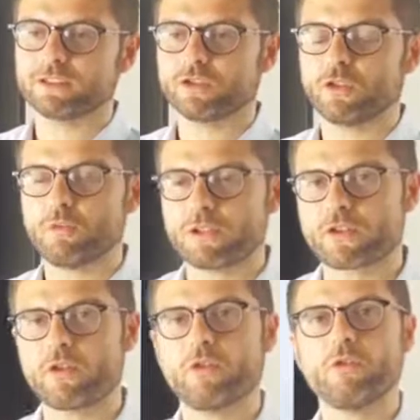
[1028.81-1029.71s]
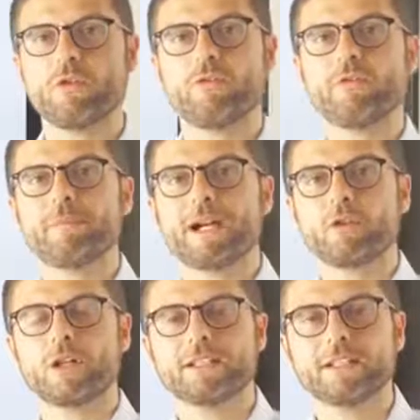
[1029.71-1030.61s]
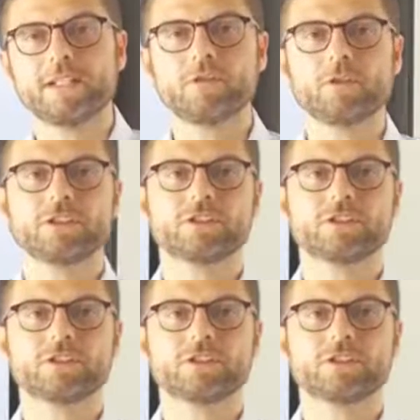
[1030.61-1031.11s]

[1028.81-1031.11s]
so we saw the macro categories,